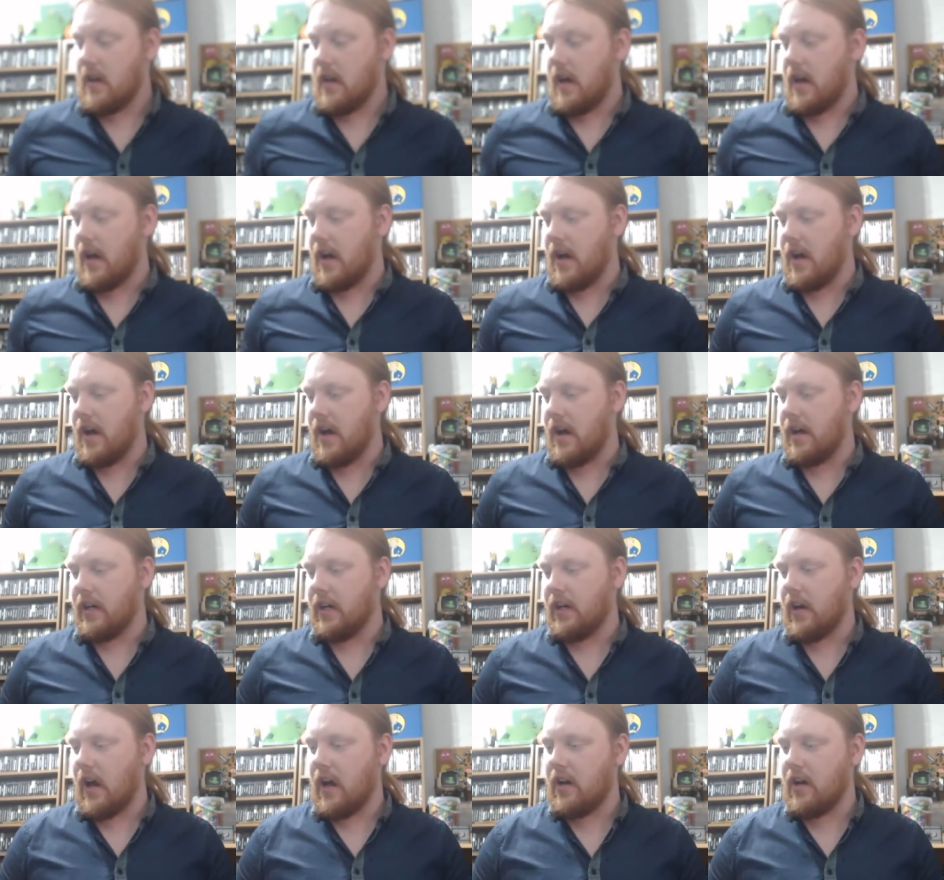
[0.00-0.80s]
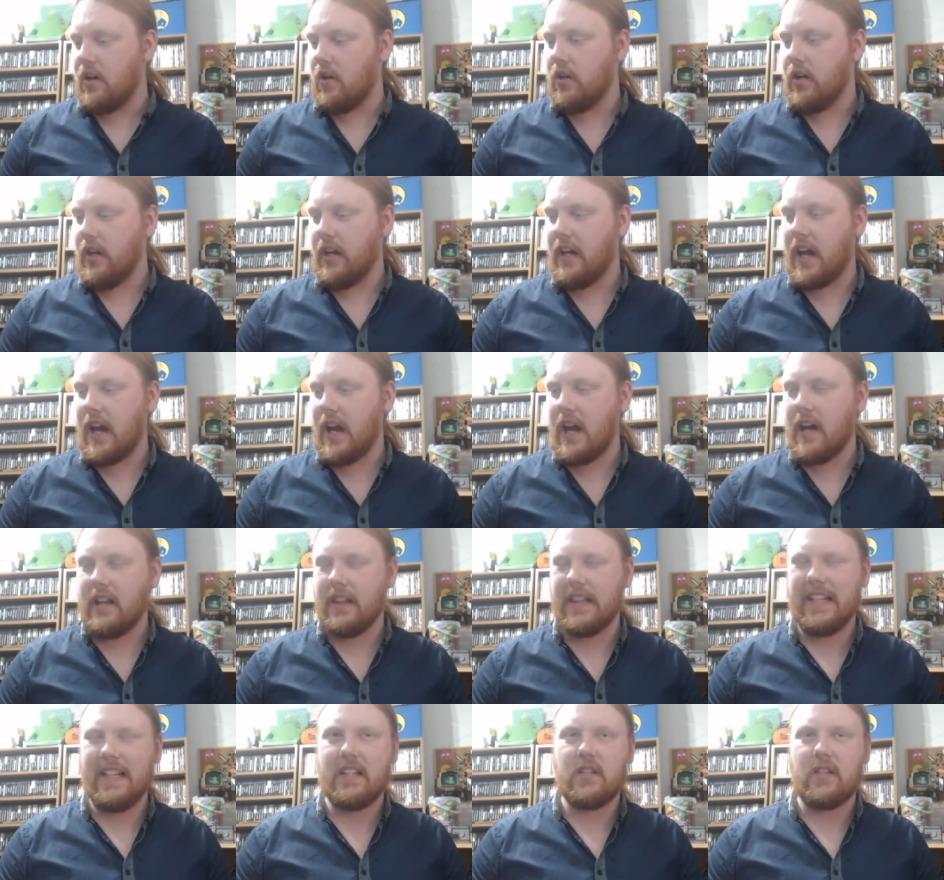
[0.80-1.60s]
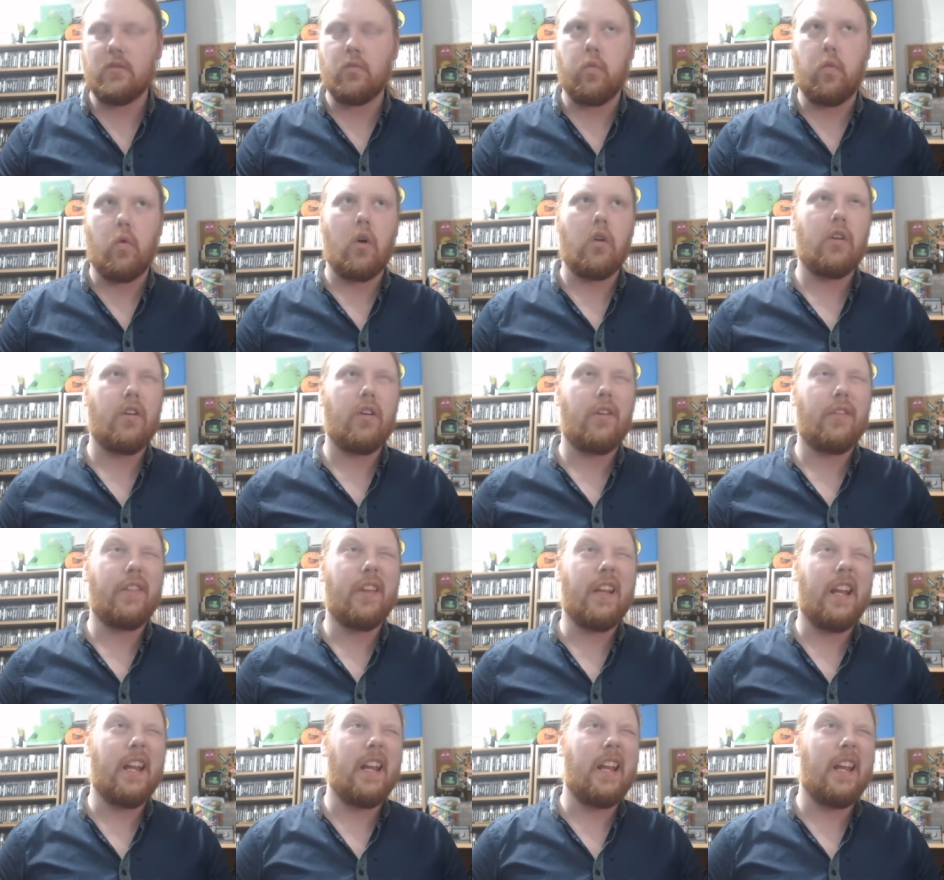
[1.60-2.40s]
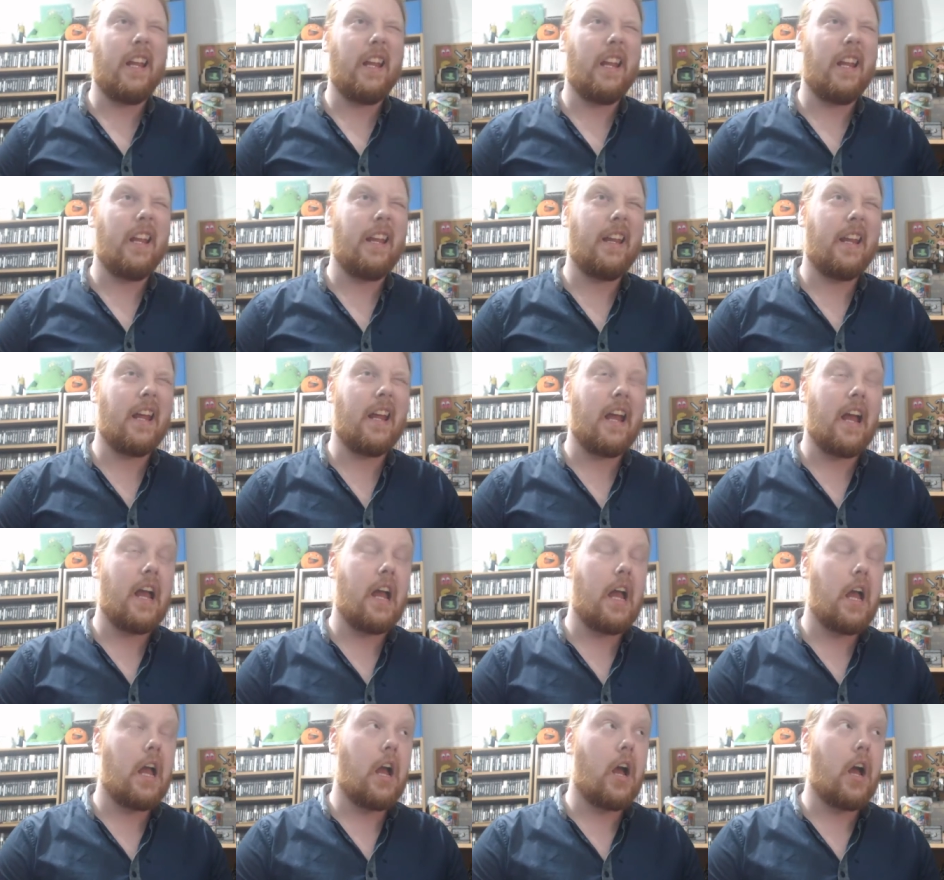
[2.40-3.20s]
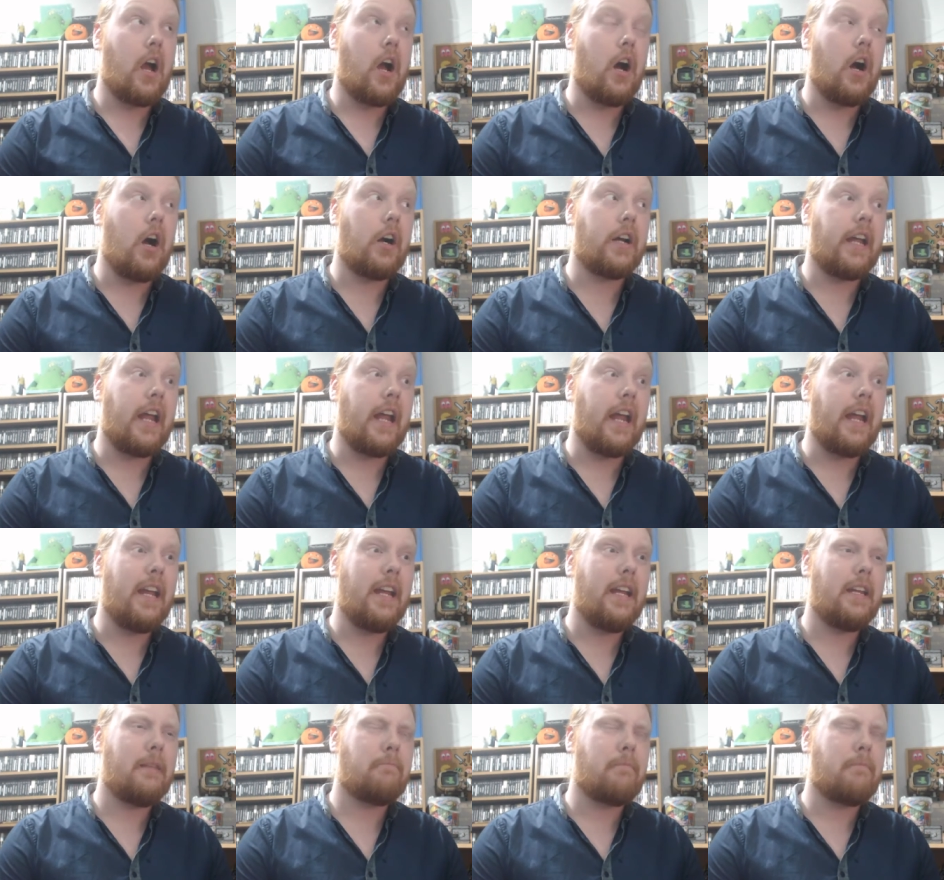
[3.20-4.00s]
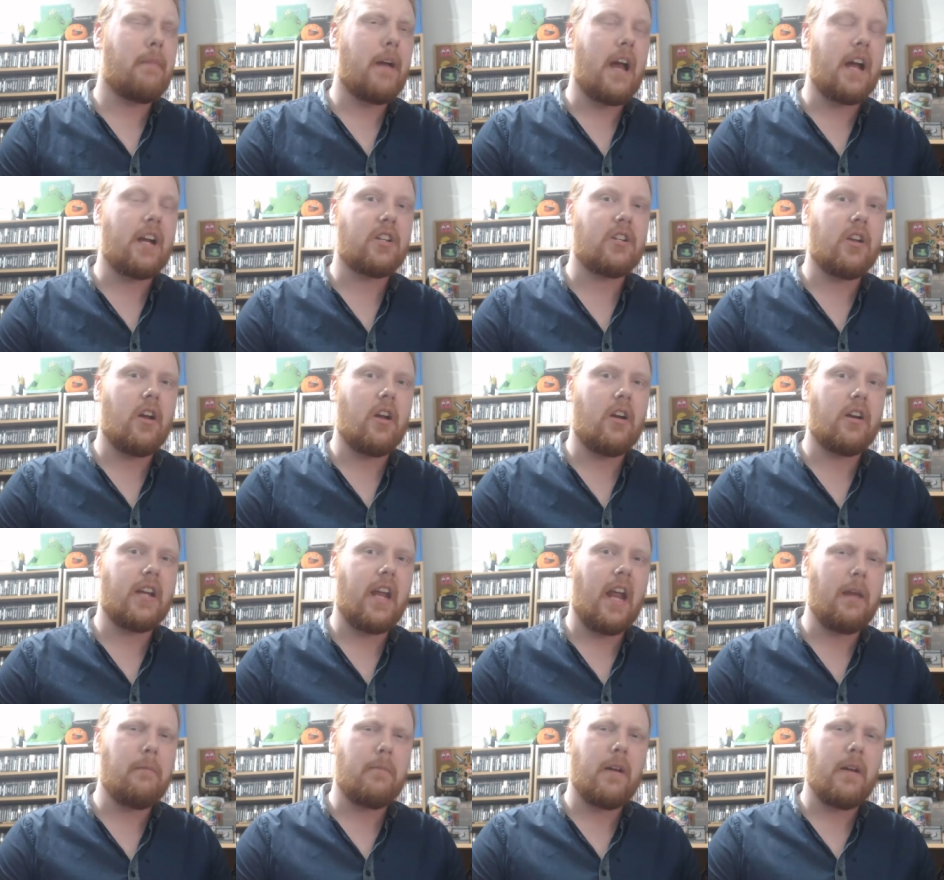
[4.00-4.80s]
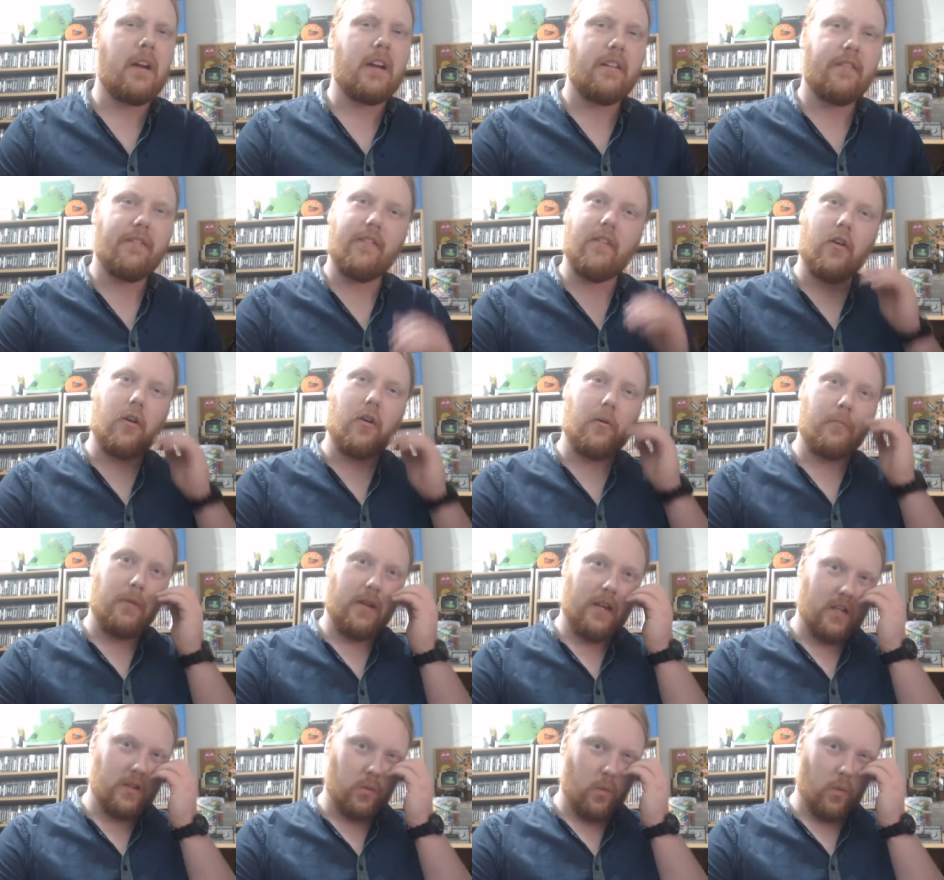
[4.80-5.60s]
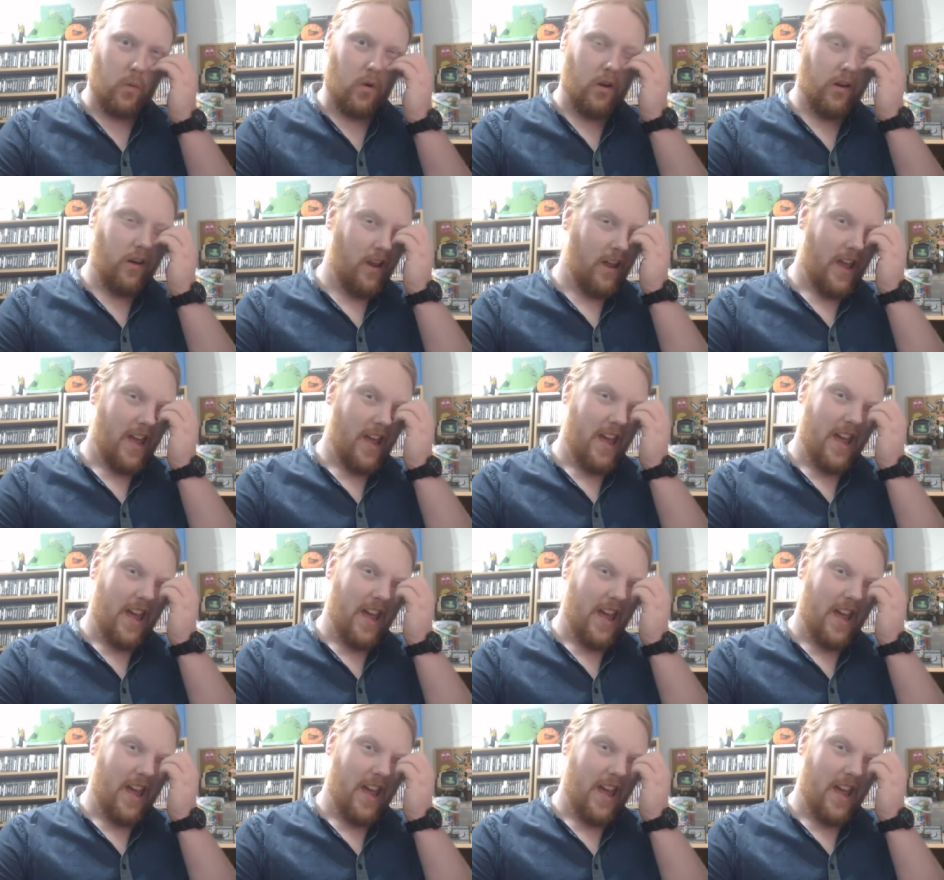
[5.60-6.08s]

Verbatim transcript: I know you get at least one on the arcade Action Arcade Pack for PS1,